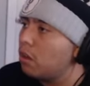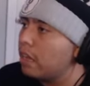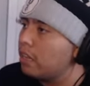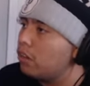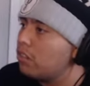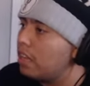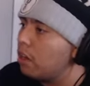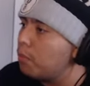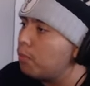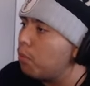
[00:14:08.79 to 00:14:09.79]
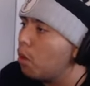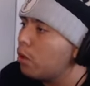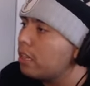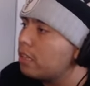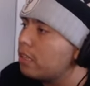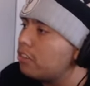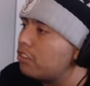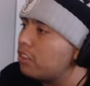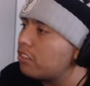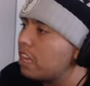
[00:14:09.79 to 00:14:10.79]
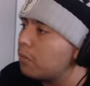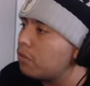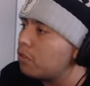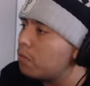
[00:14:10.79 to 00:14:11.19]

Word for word: Okay, there's like a broken glitch in this game too,